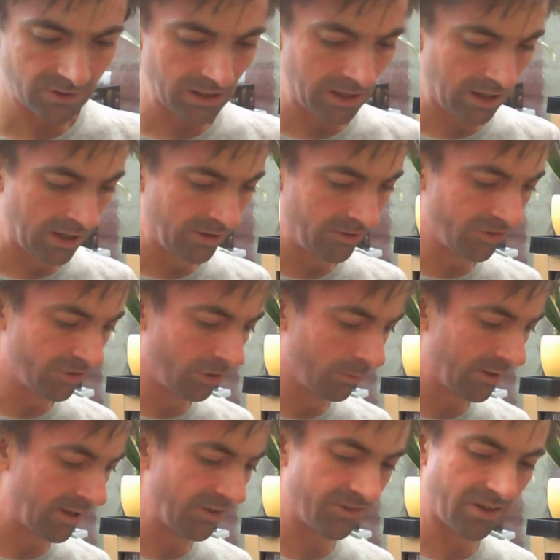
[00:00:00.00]
And
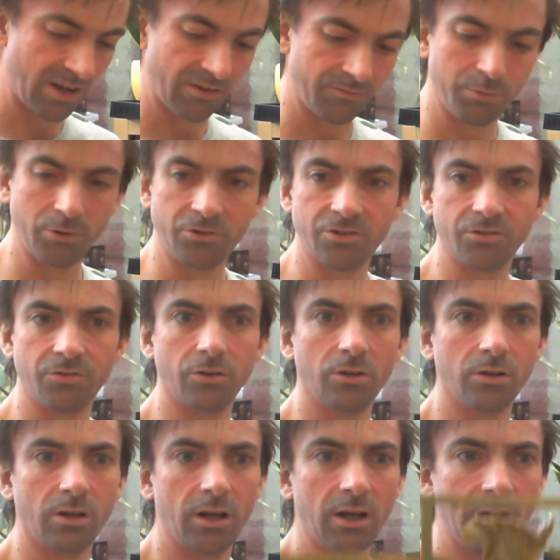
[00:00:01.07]
Stormcasts have
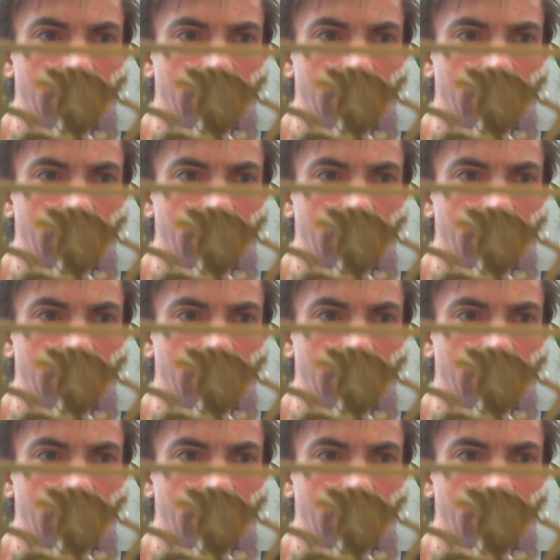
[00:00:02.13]
beautiful